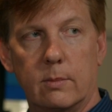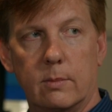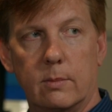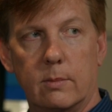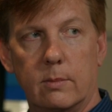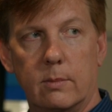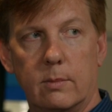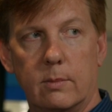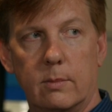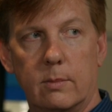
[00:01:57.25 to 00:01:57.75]

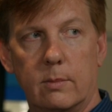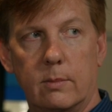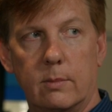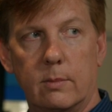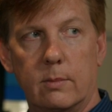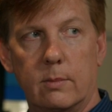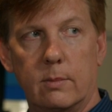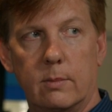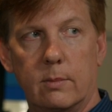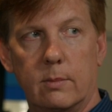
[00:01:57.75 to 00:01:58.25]

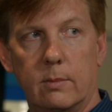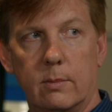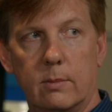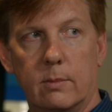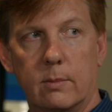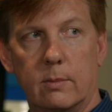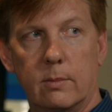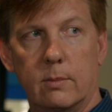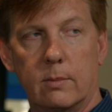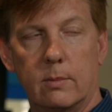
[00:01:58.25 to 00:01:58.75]

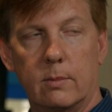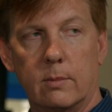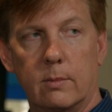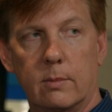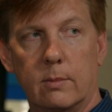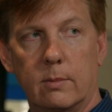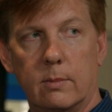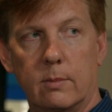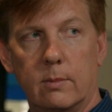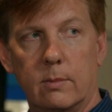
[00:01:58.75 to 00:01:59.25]

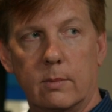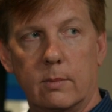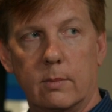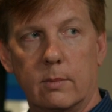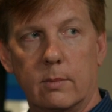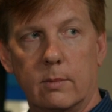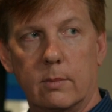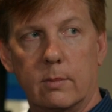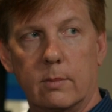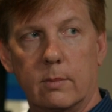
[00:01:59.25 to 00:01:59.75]

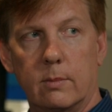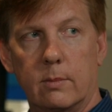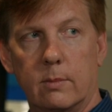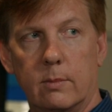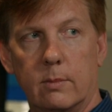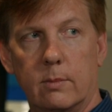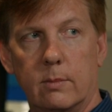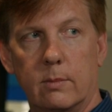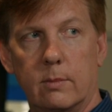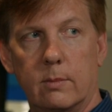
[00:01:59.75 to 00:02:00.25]

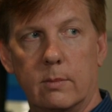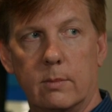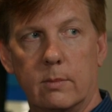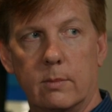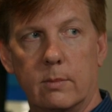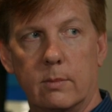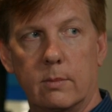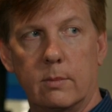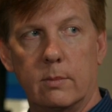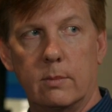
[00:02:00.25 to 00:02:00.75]

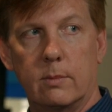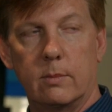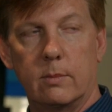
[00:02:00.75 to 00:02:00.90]
(not speaking)